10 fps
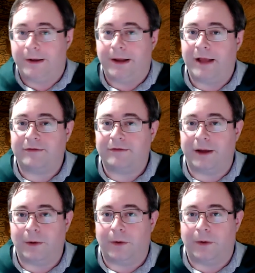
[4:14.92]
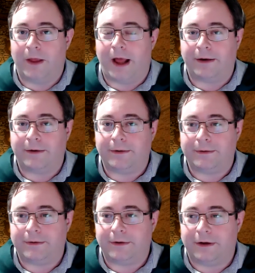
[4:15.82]
Can't say no to that.
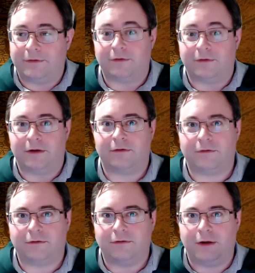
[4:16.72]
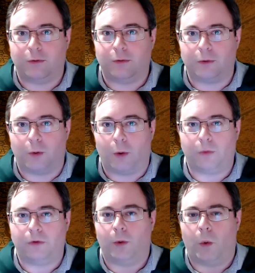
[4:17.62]
It says it's secret
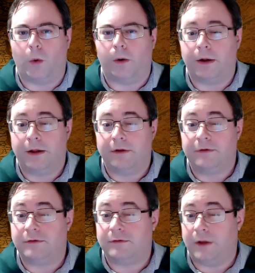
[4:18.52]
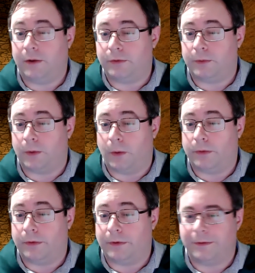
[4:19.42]
growth or stealth growth.